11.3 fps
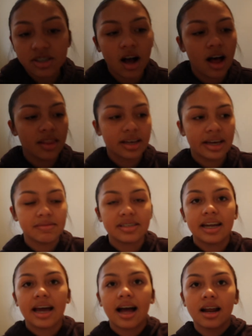are all the gifts
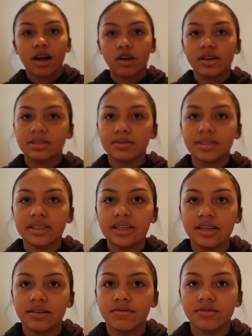that I got on Christmas
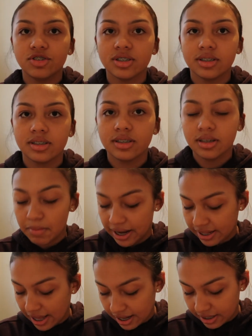Eve, just to make
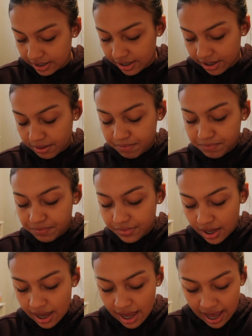that clear.
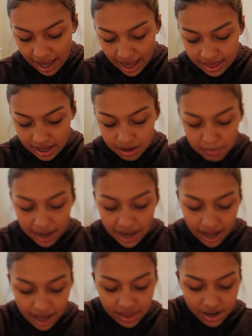And then my
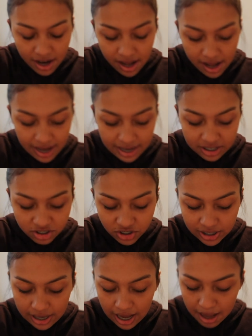other aunt,
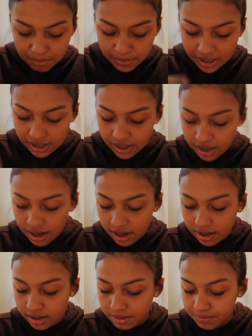she got me
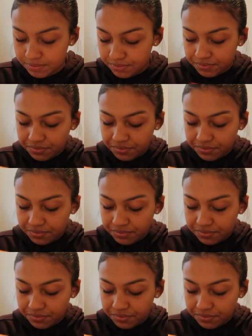um,